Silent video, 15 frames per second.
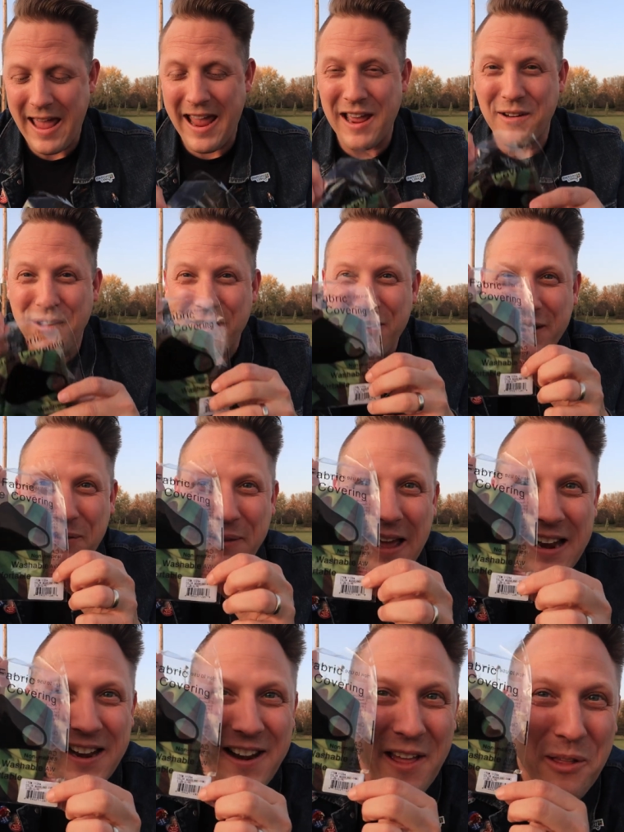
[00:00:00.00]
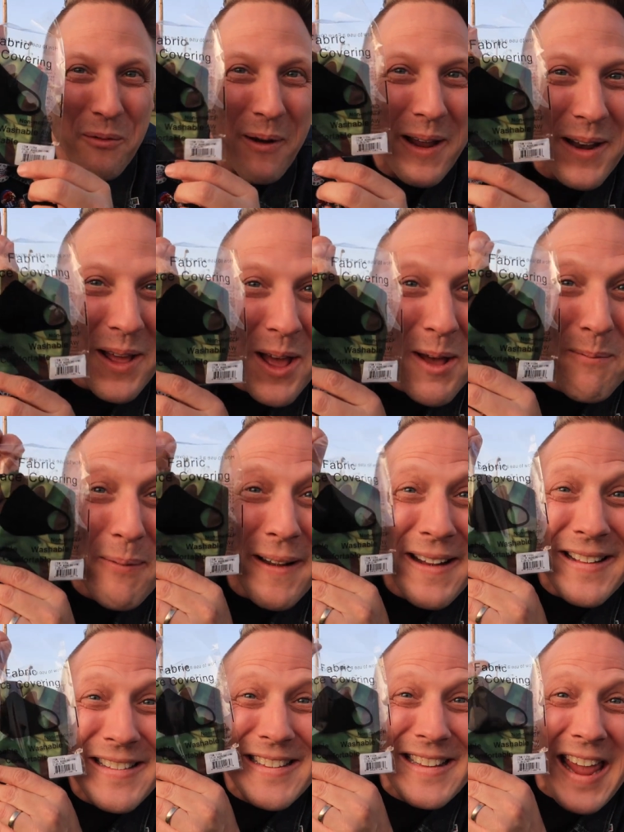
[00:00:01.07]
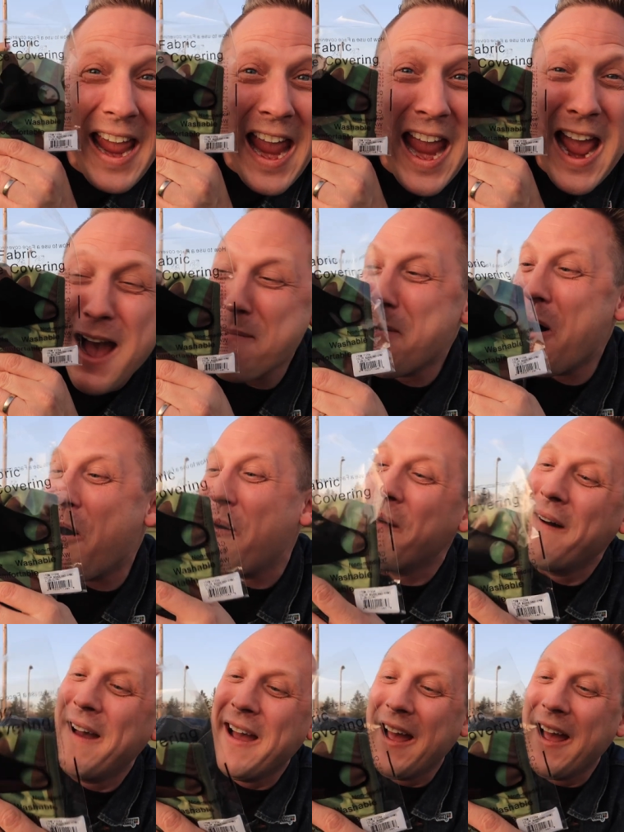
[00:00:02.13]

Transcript: and look at, we got another one, but it's camo.